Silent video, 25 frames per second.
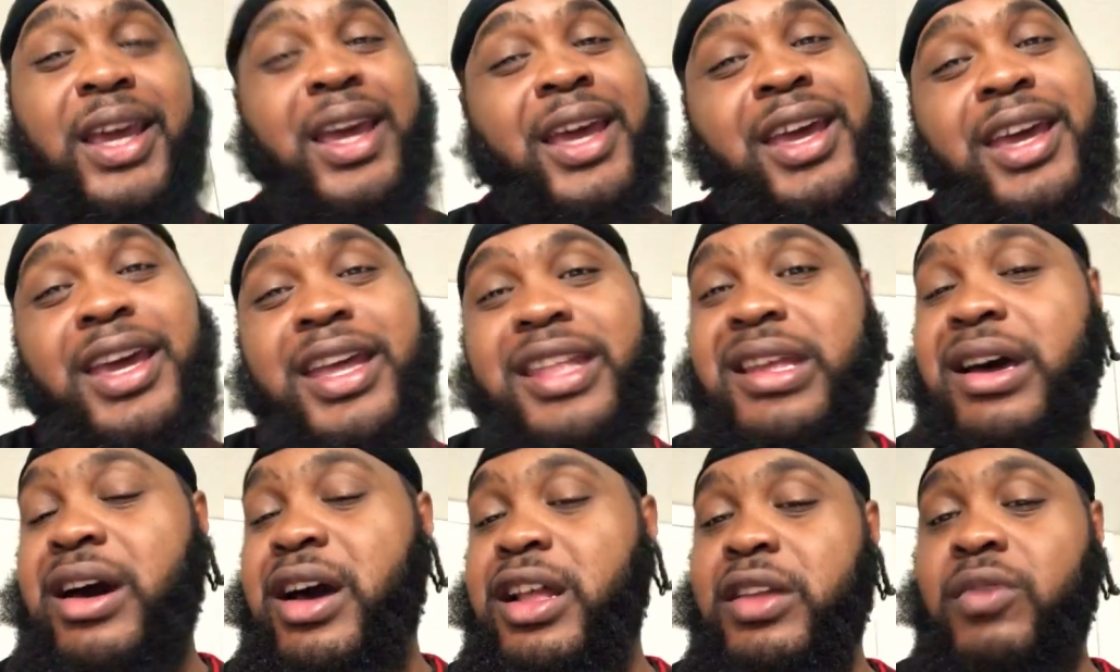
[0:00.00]
and
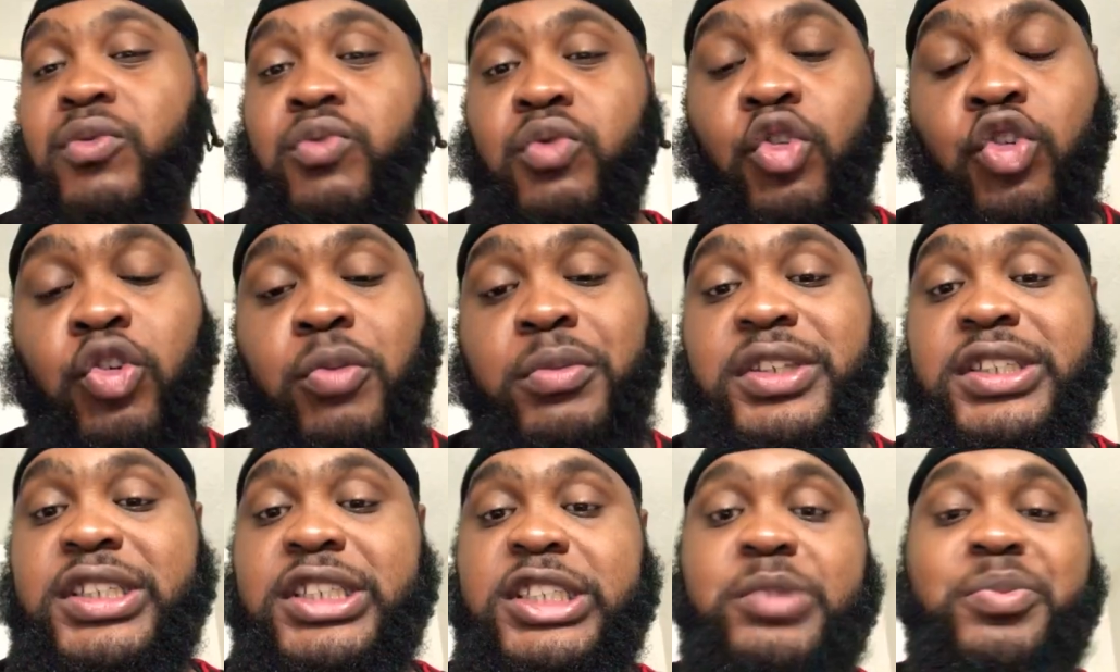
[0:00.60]
all the rumors
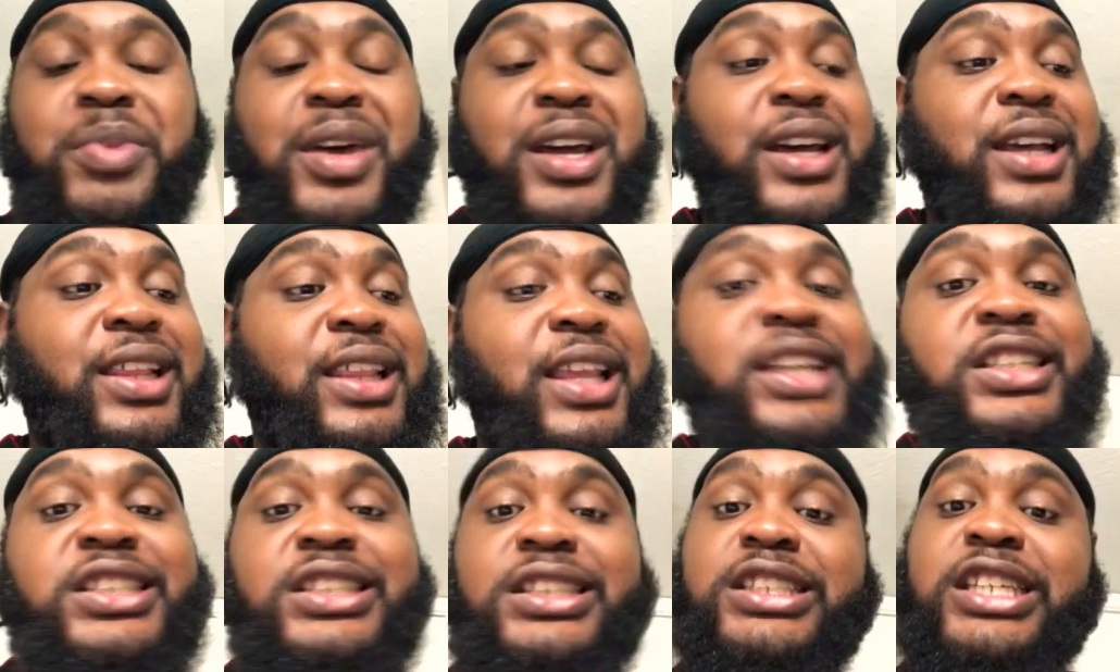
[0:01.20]
and
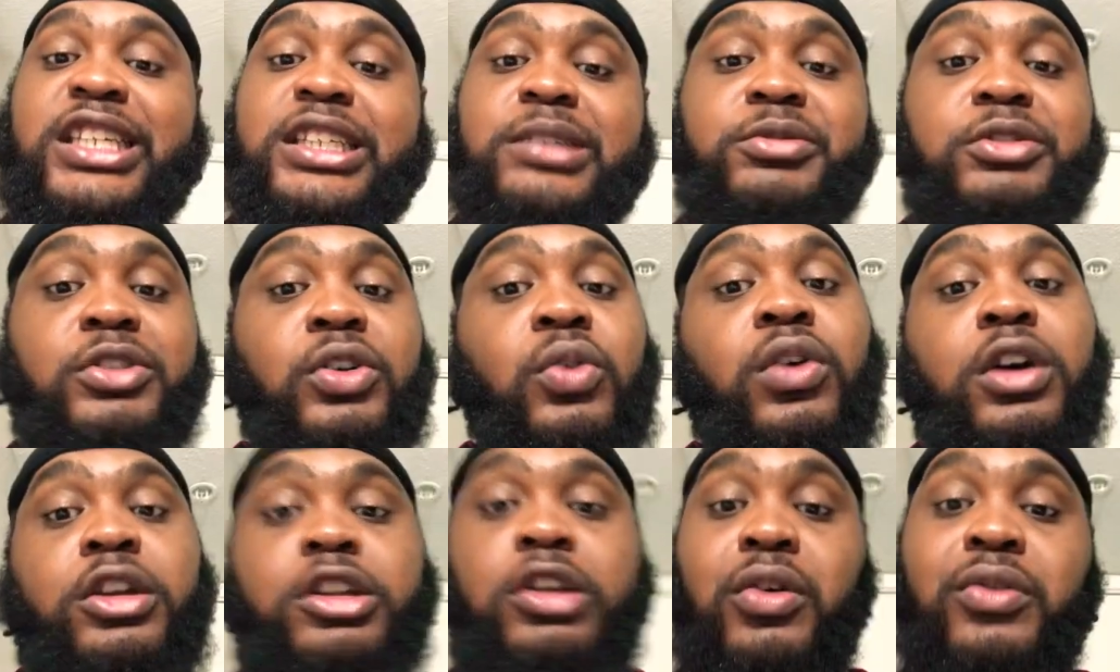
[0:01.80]
speculations that's been
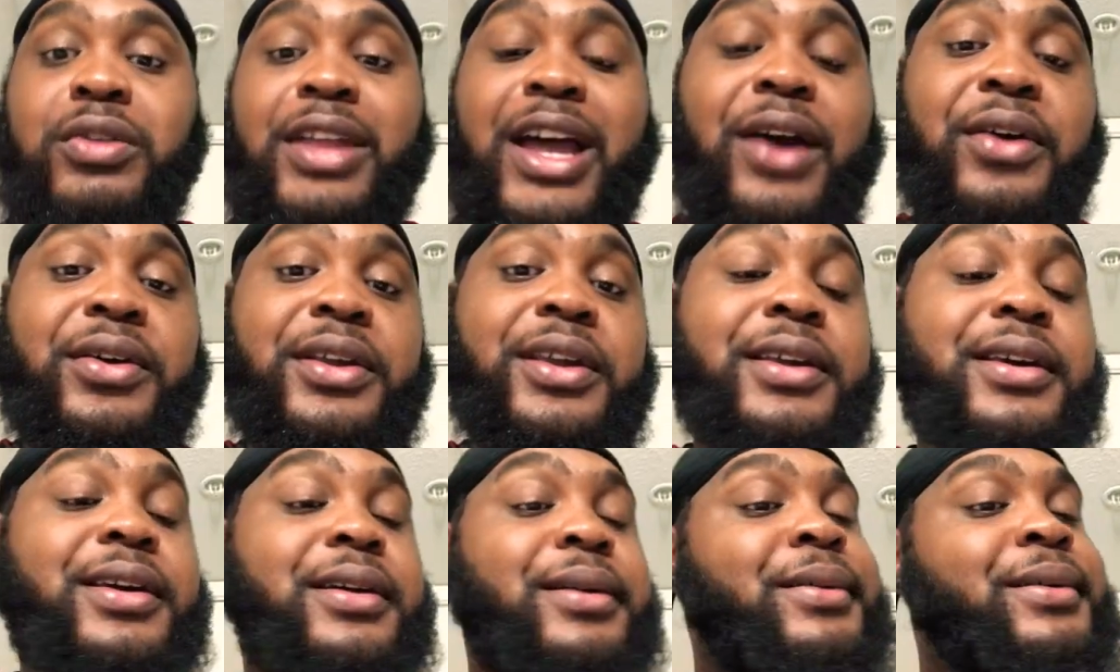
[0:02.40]
going on out
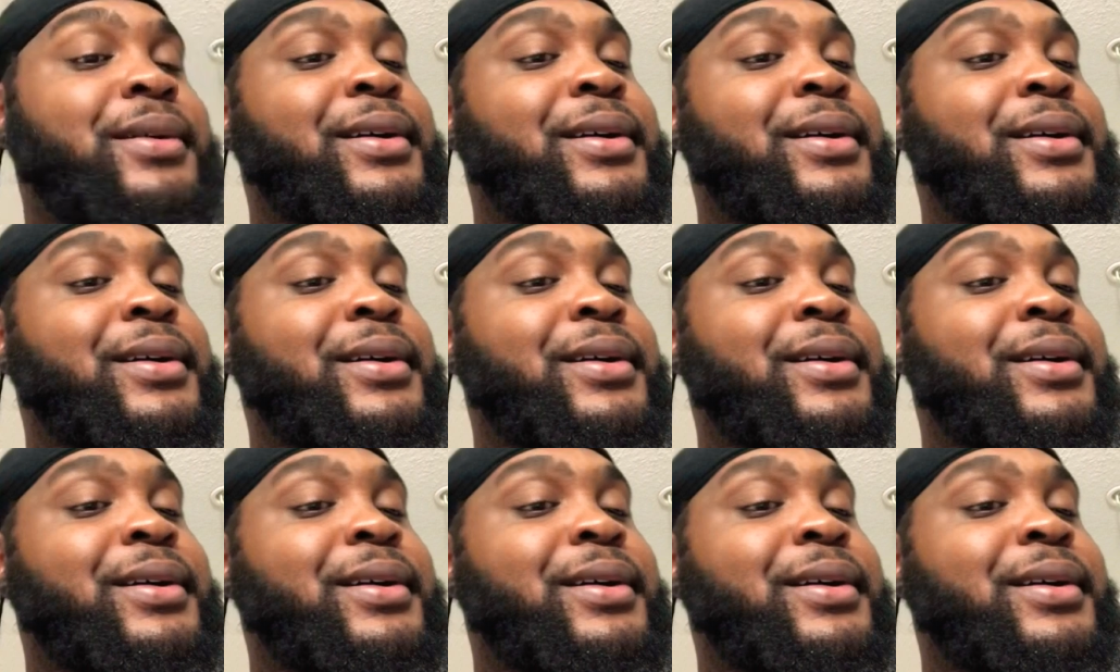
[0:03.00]
here.